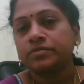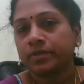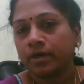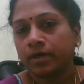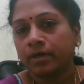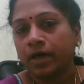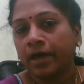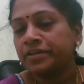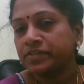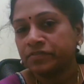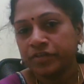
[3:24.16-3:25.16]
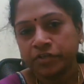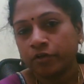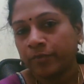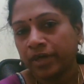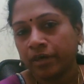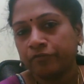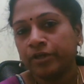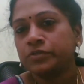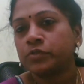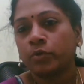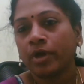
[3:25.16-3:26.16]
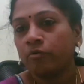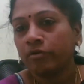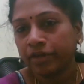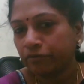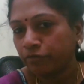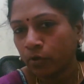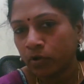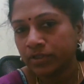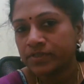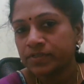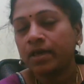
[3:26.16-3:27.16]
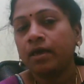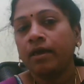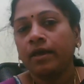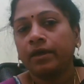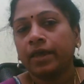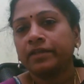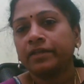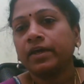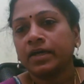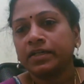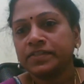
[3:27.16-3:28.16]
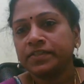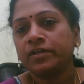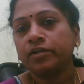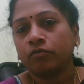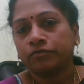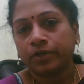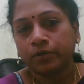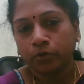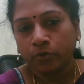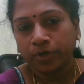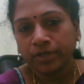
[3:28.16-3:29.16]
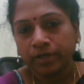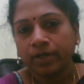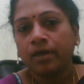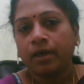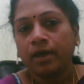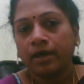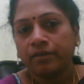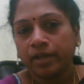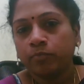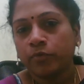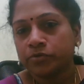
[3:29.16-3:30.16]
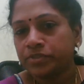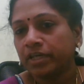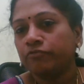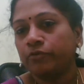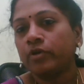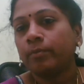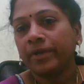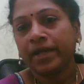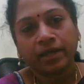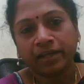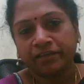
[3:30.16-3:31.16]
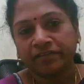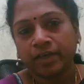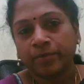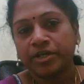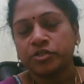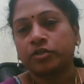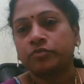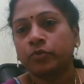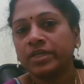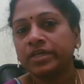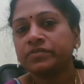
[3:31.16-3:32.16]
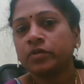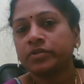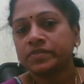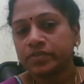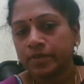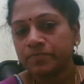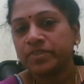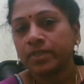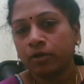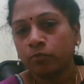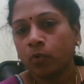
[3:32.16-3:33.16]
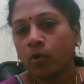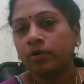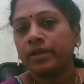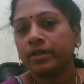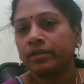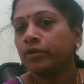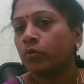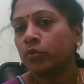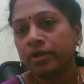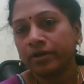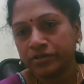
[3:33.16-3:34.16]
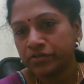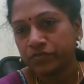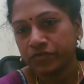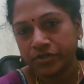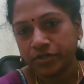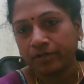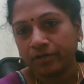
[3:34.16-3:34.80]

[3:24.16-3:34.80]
high-risk sexual behavior. So you have to verify all this, get the consent of the donor, and then proceed for medical examination. So these are the steps involved in the donor registration.